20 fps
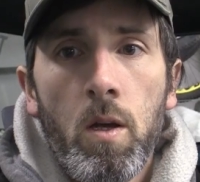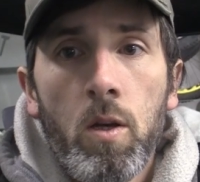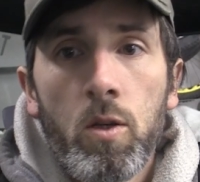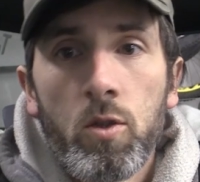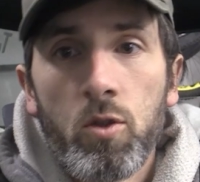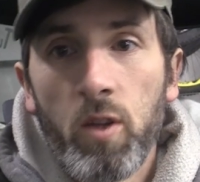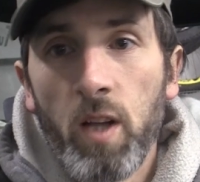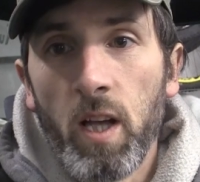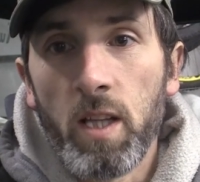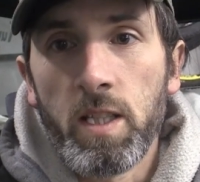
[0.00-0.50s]

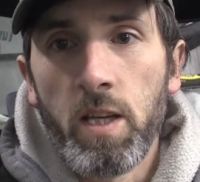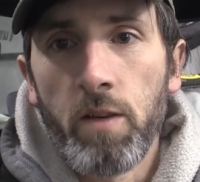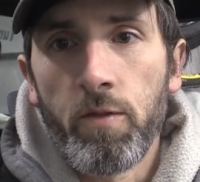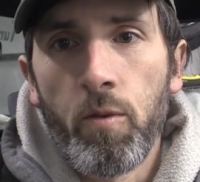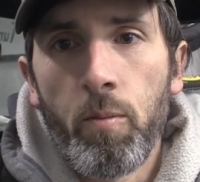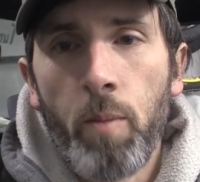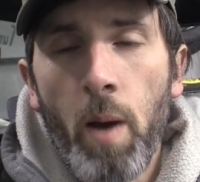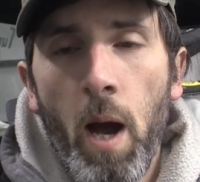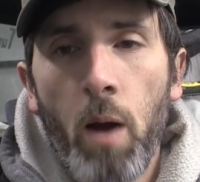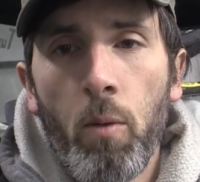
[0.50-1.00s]
So that's it
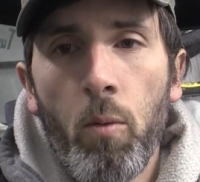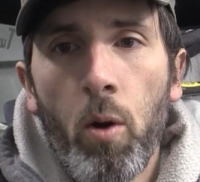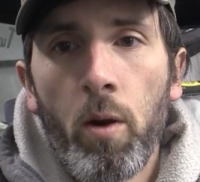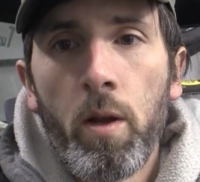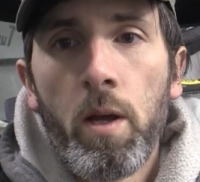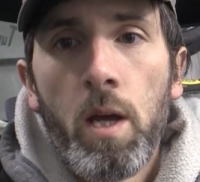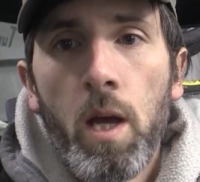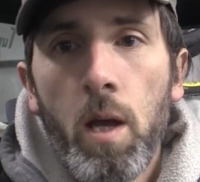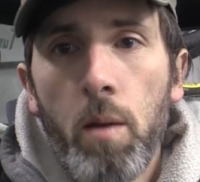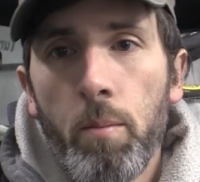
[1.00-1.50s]
for part
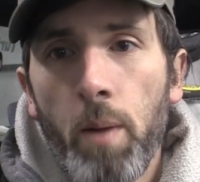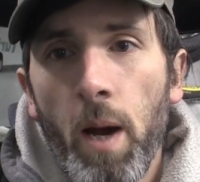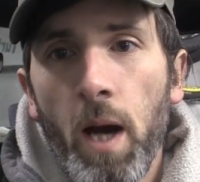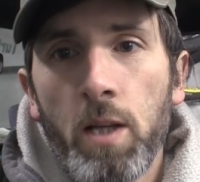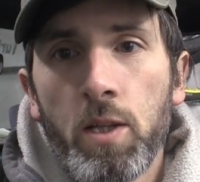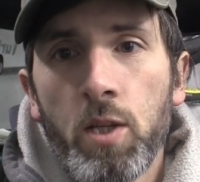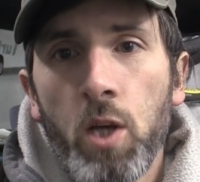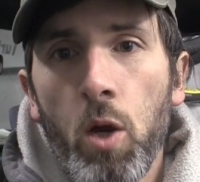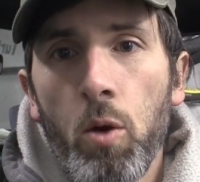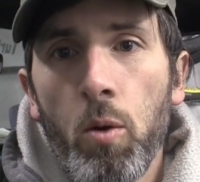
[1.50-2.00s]
one. In
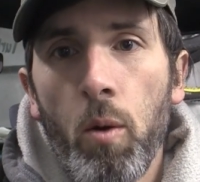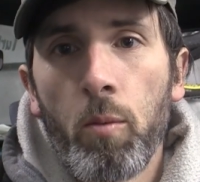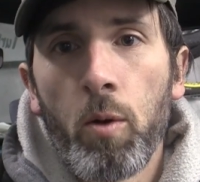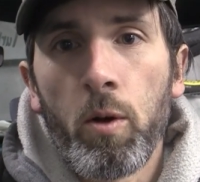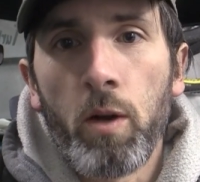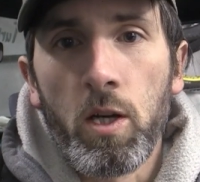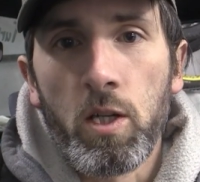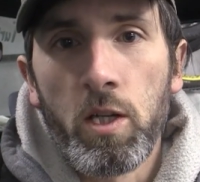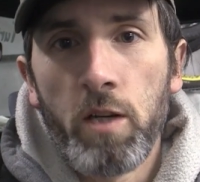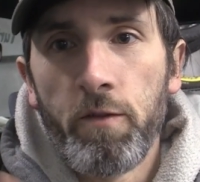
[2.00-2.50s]
part two, I'm
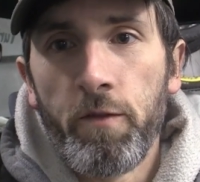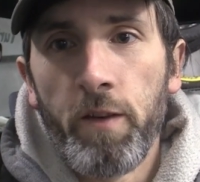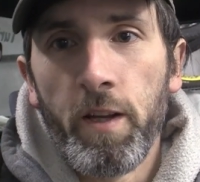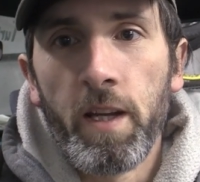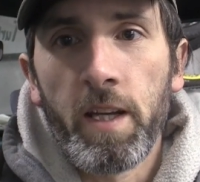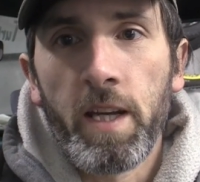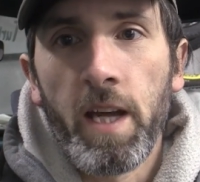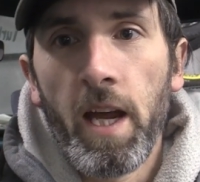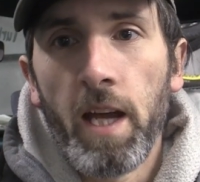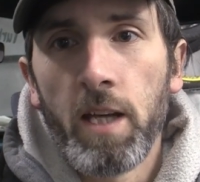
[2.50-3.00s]
going to actually fit
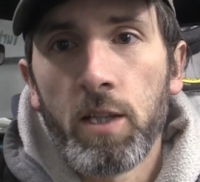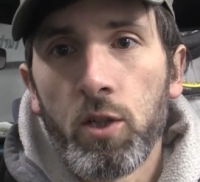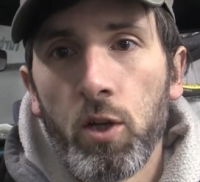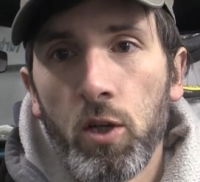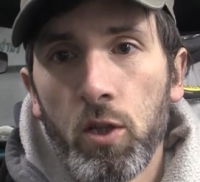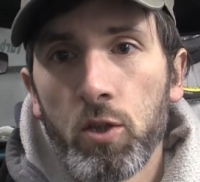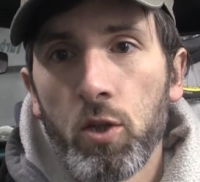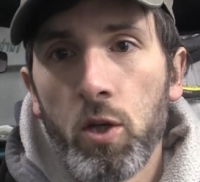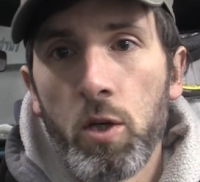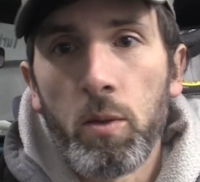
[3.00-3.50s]
the kit, so
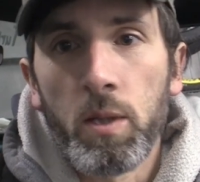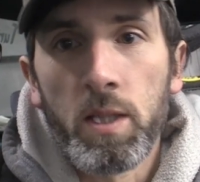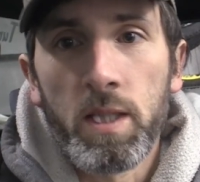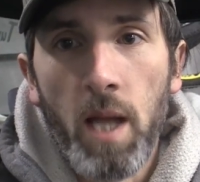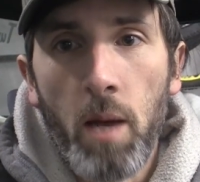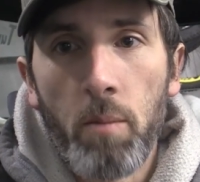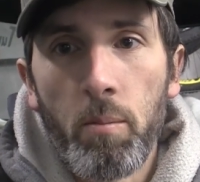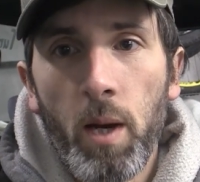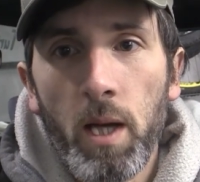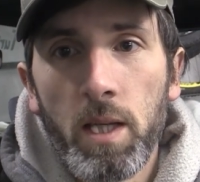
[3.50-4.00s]
I'll show you a
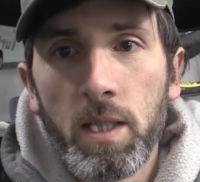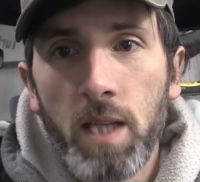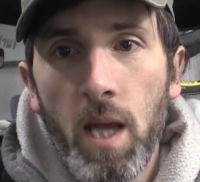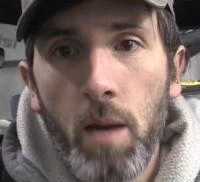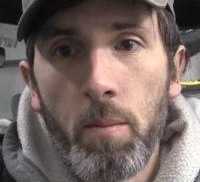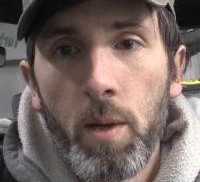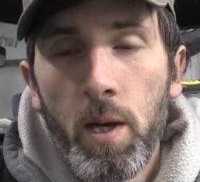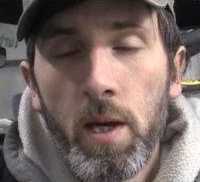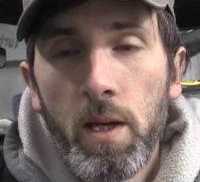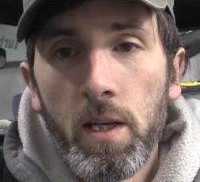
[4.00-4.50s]

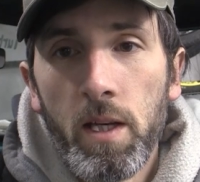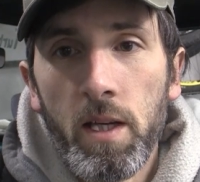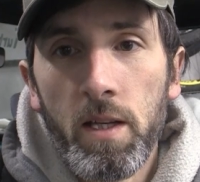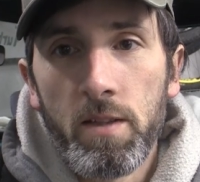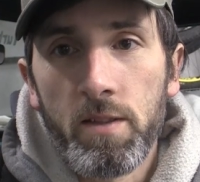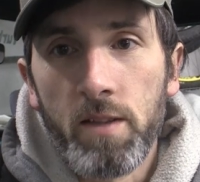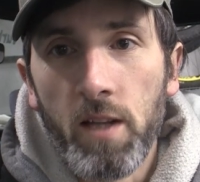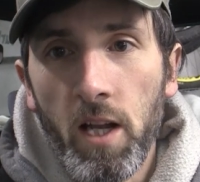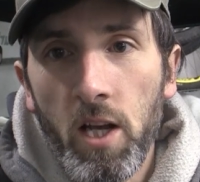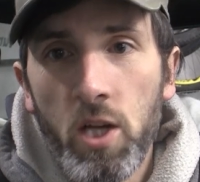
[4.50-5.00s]
step-by-step
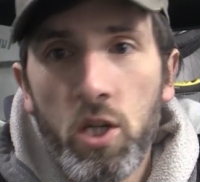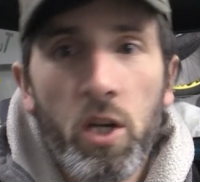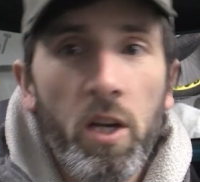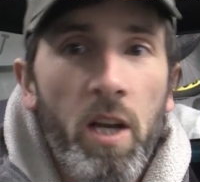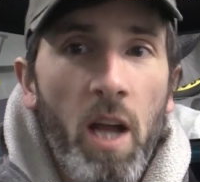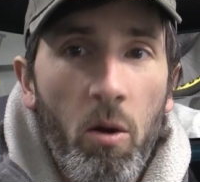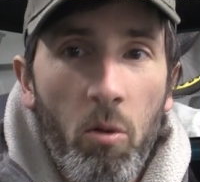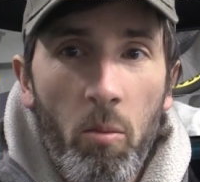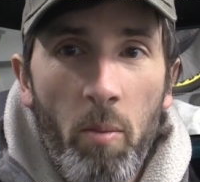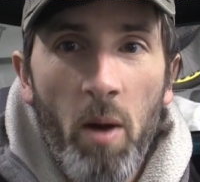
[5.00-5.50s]

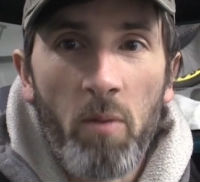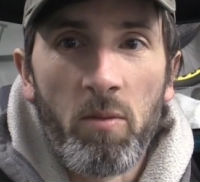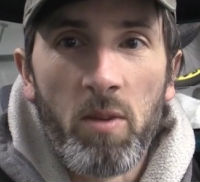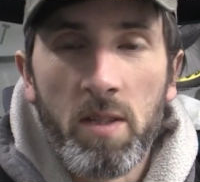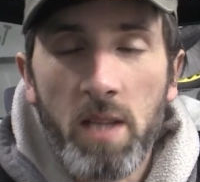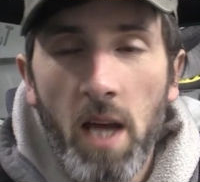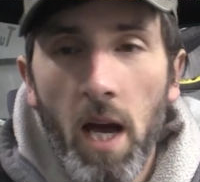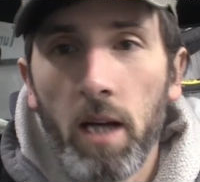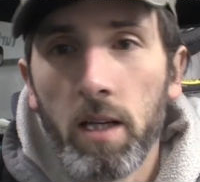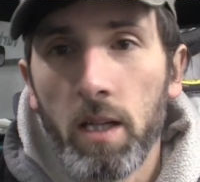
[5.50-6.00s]
installation, how I mounted the
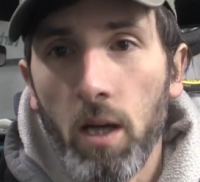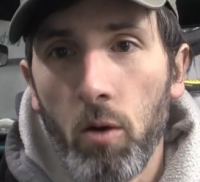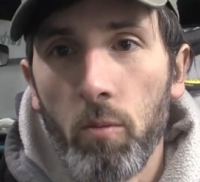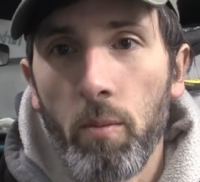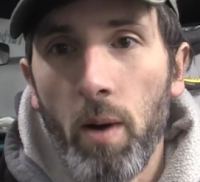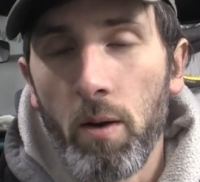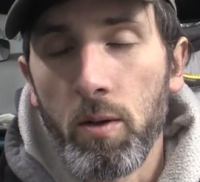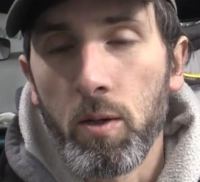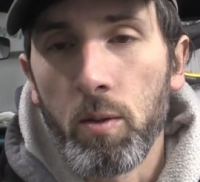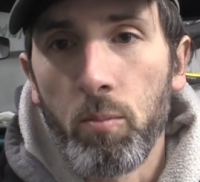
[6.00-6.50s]
tank, how I
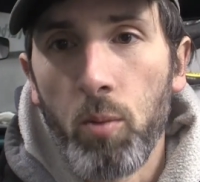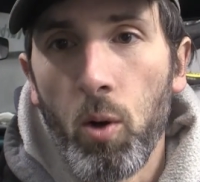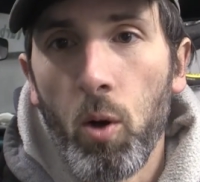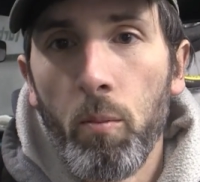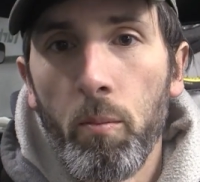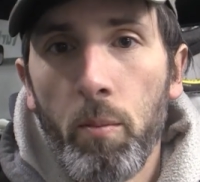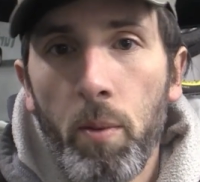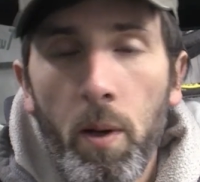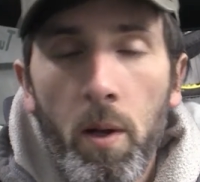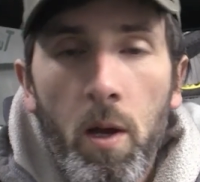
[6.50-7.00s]
mounted the
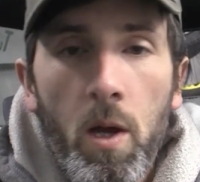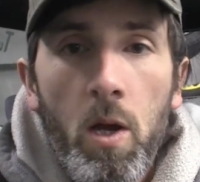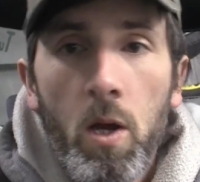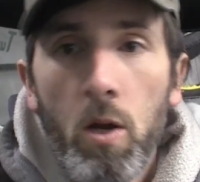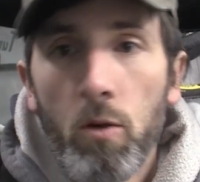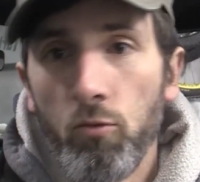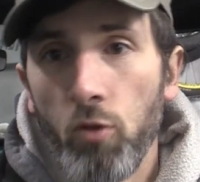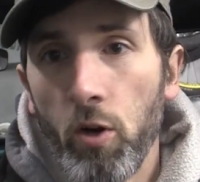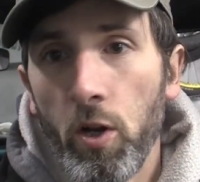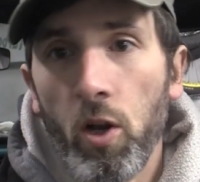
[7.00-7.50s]
pump,
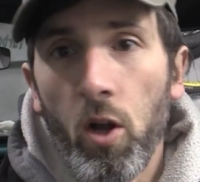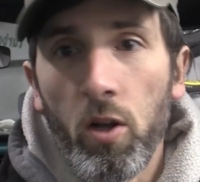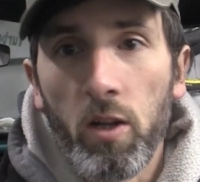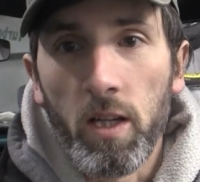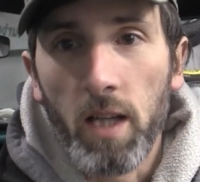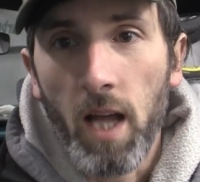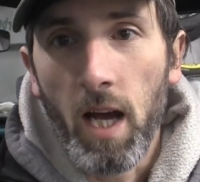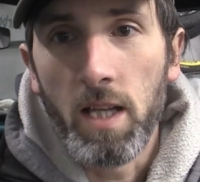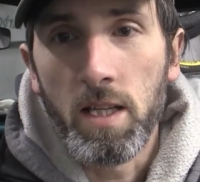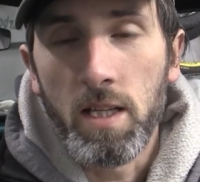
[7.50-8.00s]
running all
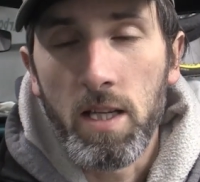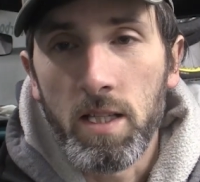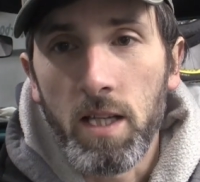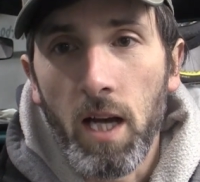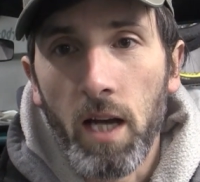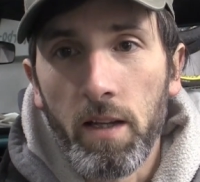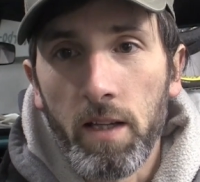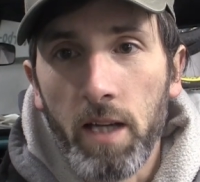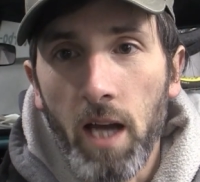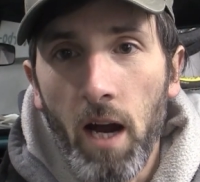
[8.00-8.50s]
the lines
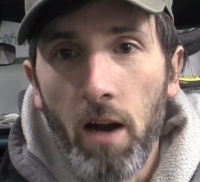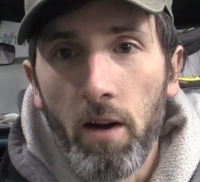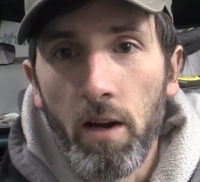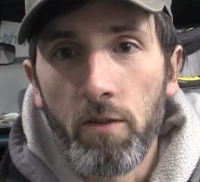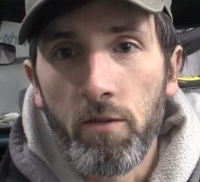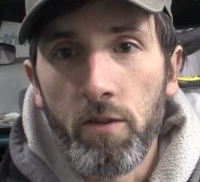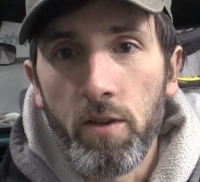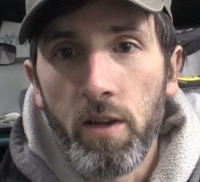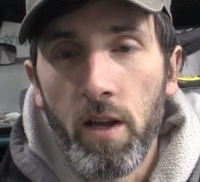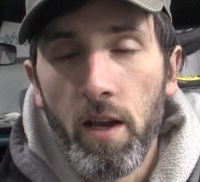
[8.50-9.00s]
inside the car and
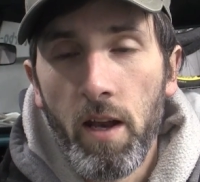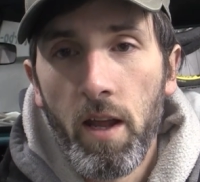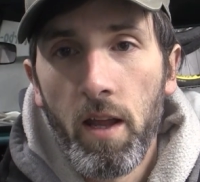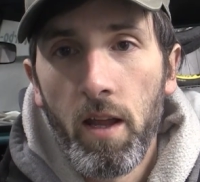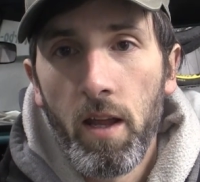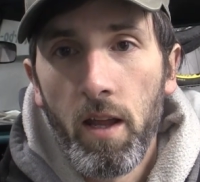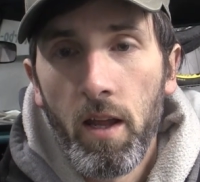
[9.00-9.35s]
everything.